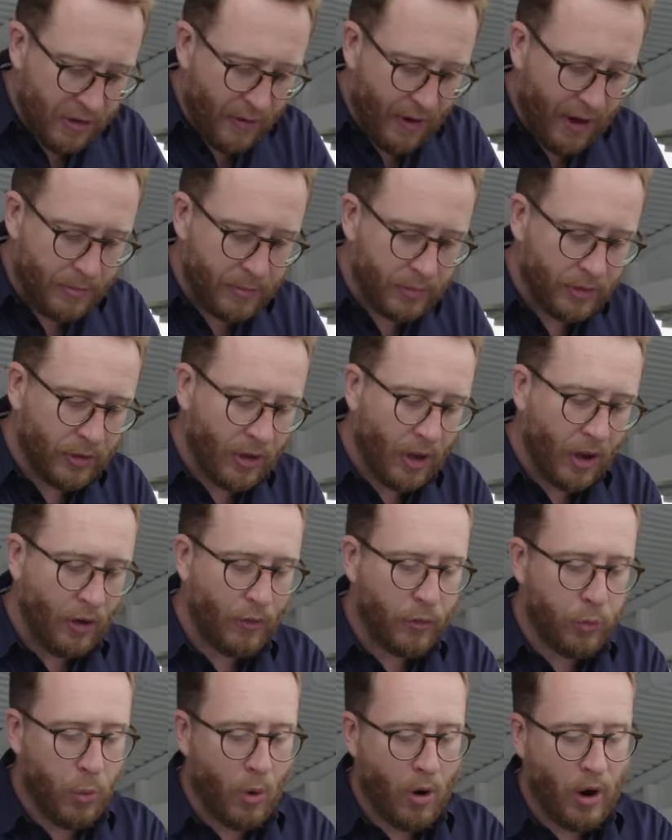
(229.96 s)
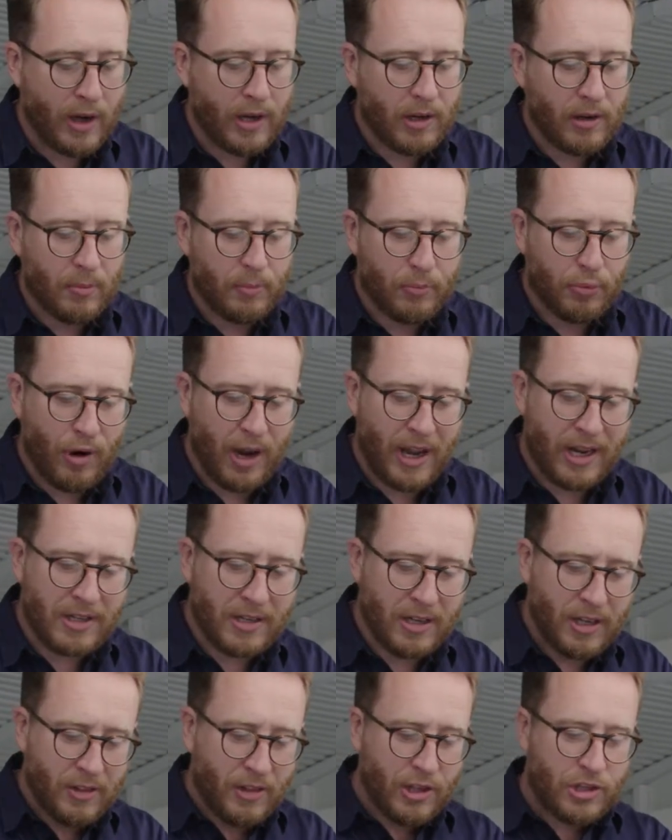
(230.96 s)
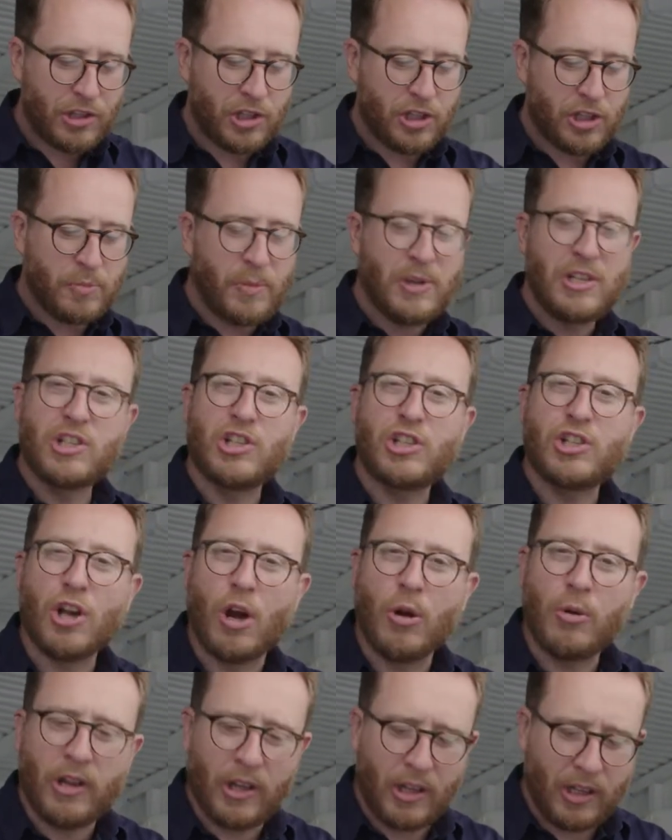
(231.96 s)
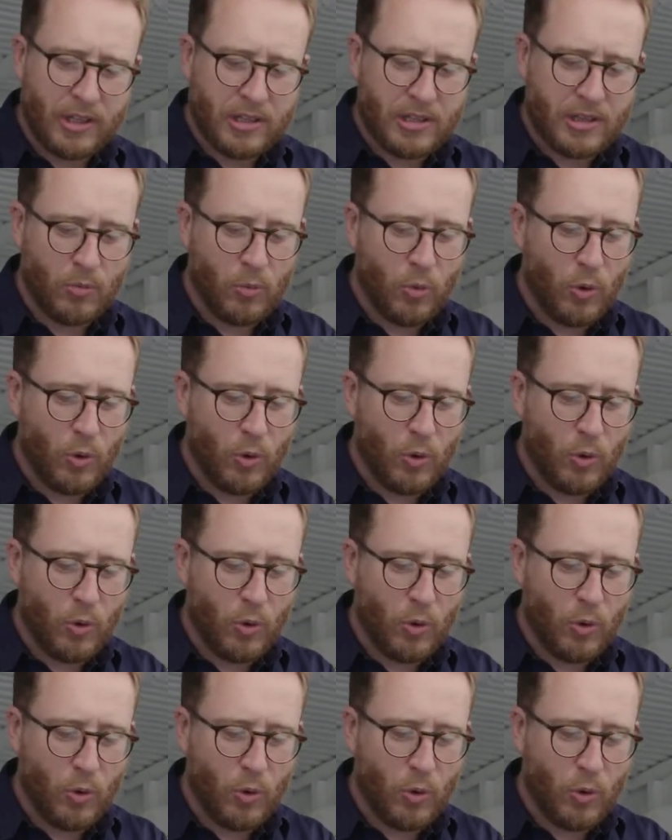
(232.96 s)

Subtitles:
grams of white bread that's just been soaking in some